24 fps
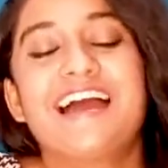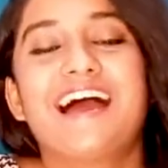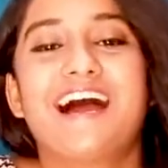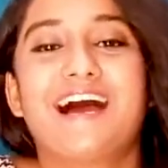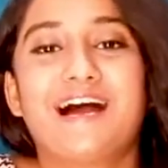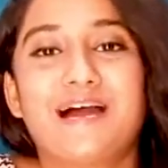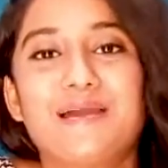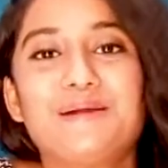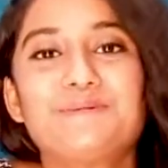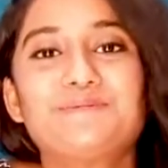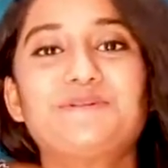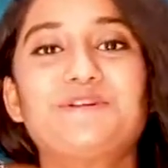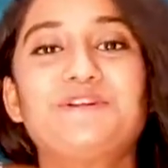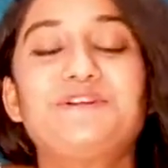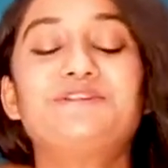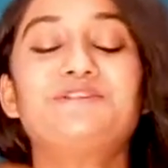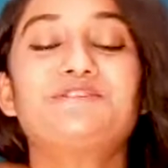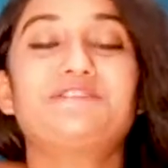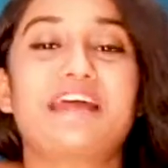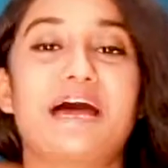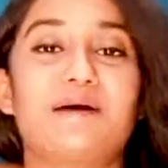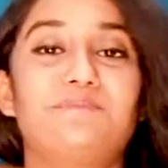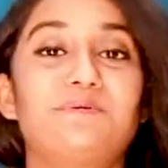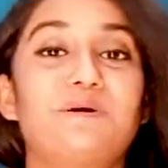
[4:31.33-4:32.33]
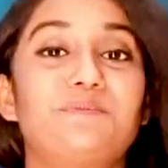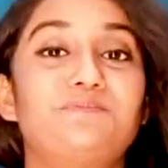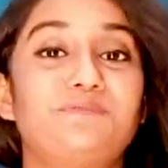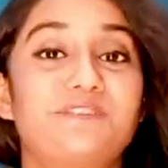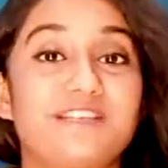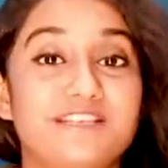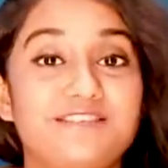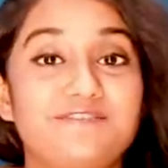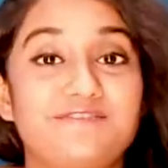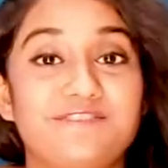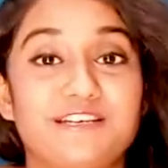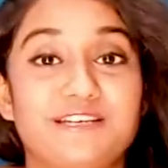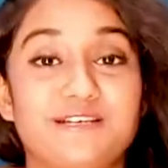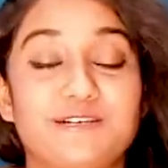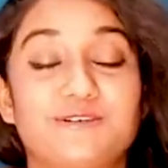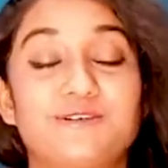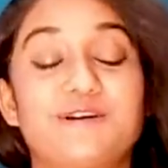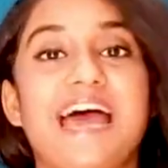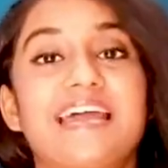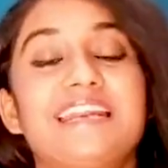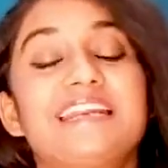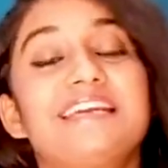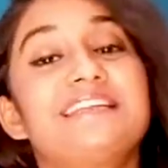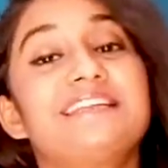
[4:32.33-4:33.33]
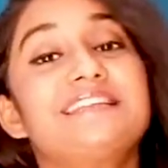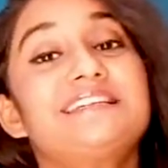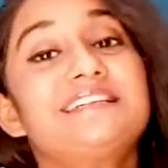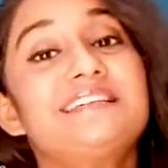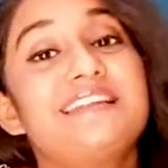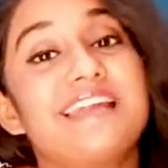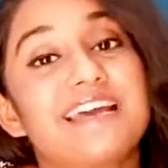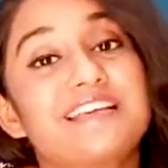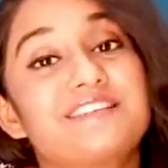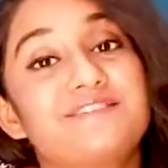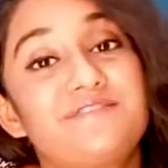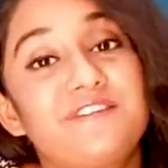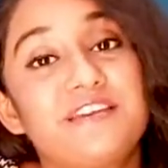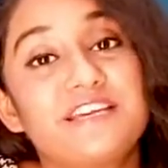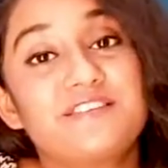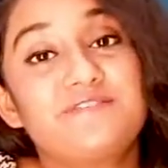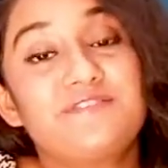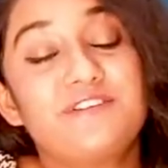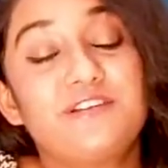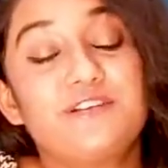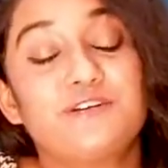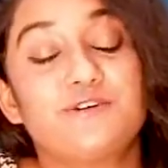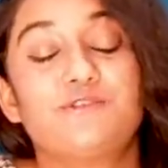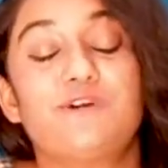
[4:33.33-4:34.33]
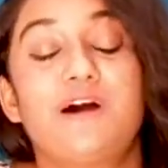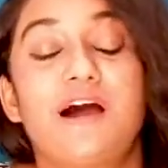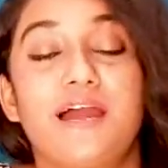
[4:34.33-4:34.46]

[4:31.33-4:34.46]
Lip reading: I am going to wrap up this video, and in the next week's video,